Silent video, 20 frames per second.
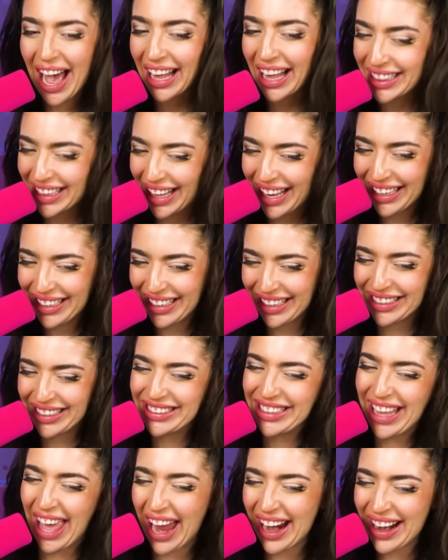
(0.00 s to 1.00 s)
I like
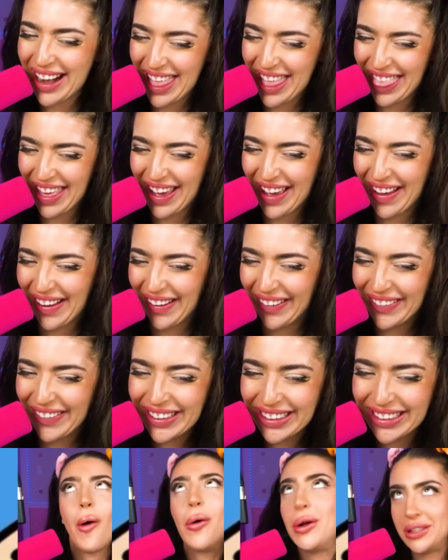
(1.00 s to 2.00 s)
his hair though,
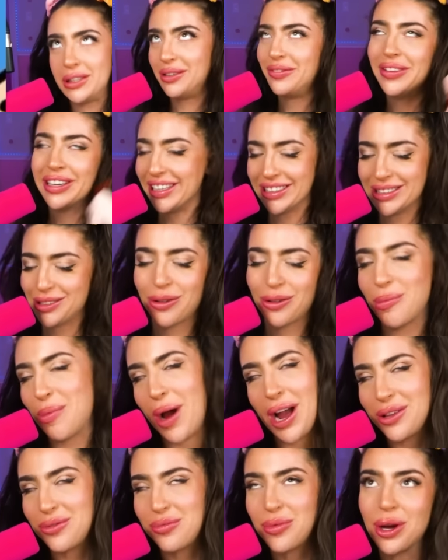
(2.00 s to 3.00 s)
only because it
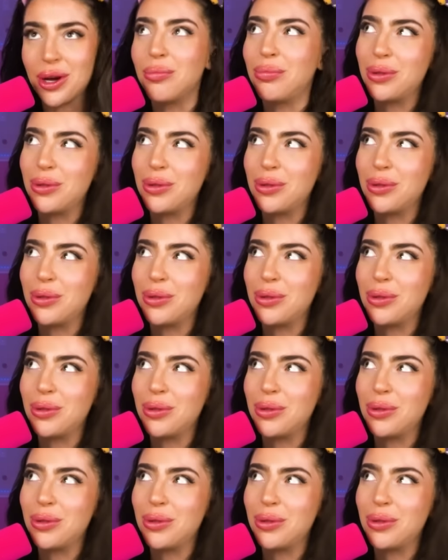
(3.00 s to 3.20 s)
reminds me of